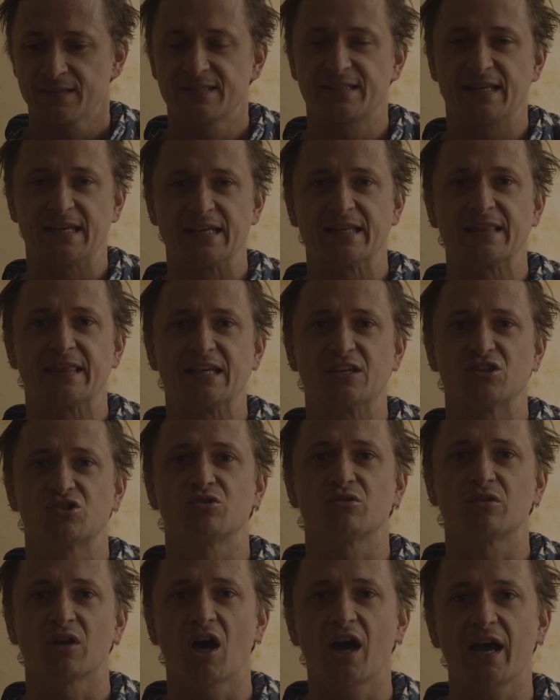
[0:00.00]
seeing
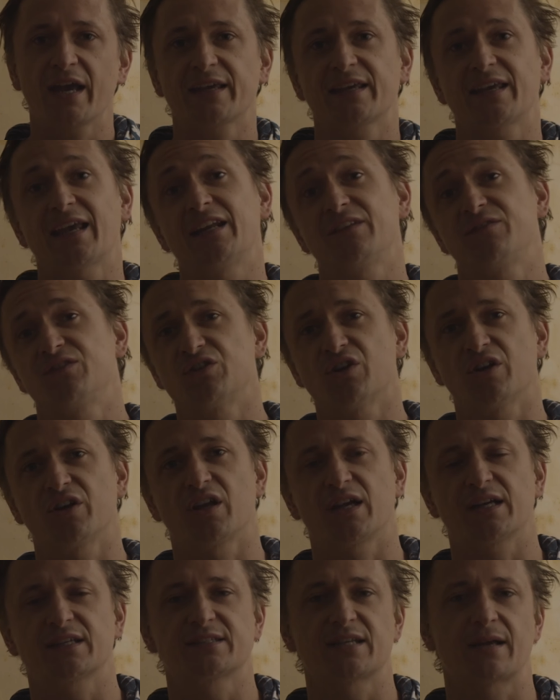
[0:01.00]
things you like and if you
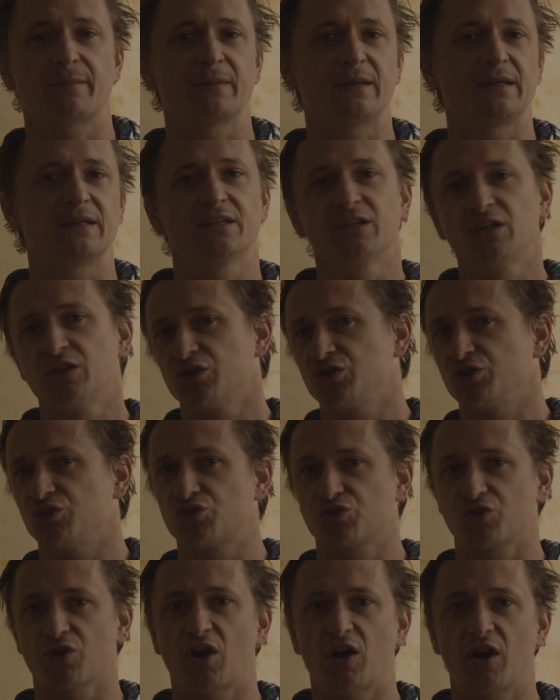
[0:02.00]
don't like something,
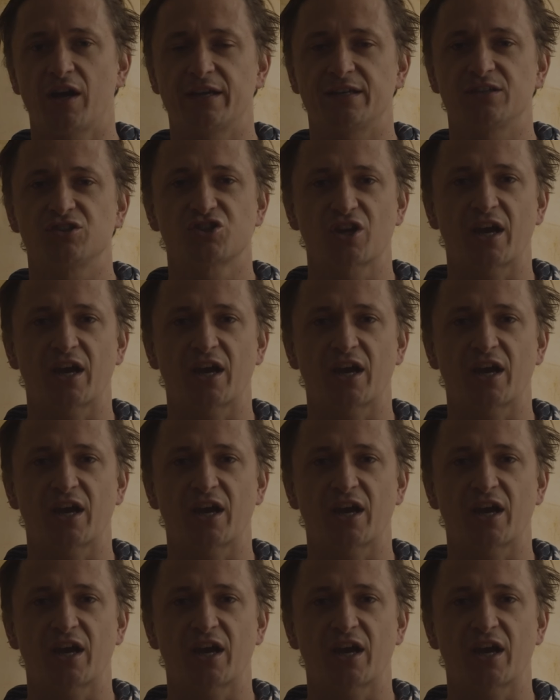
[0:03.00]
you try and